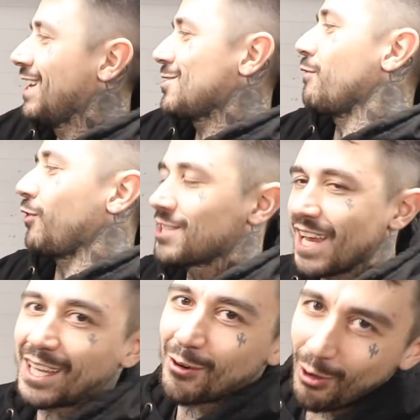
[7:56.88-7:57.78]
So I've got to
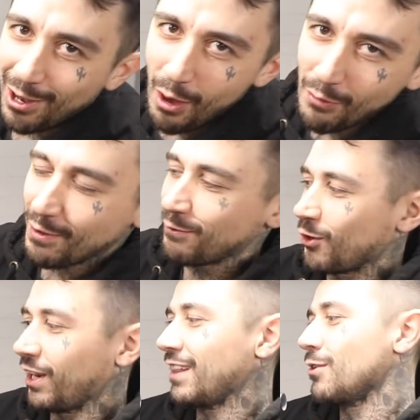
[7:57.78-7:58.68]
take it all off. I've
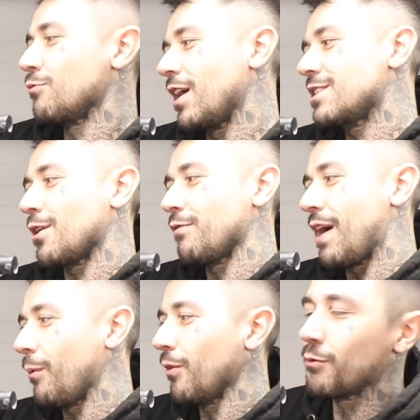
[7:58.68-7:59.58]
got to get the race off
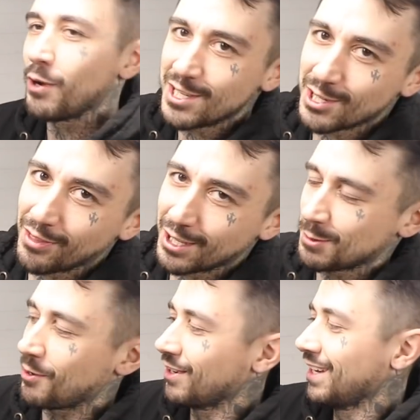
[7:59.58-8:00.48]
that one, the race on
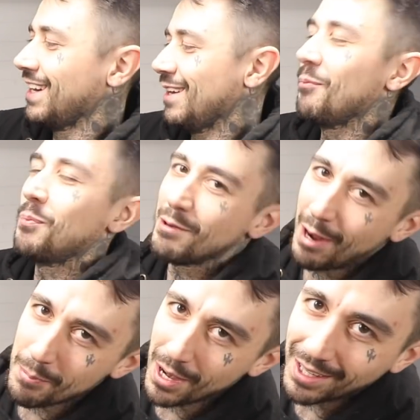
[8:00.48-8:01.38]
this one. Be
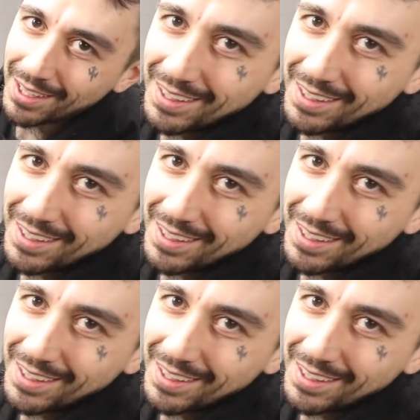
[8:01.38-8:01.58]
right back.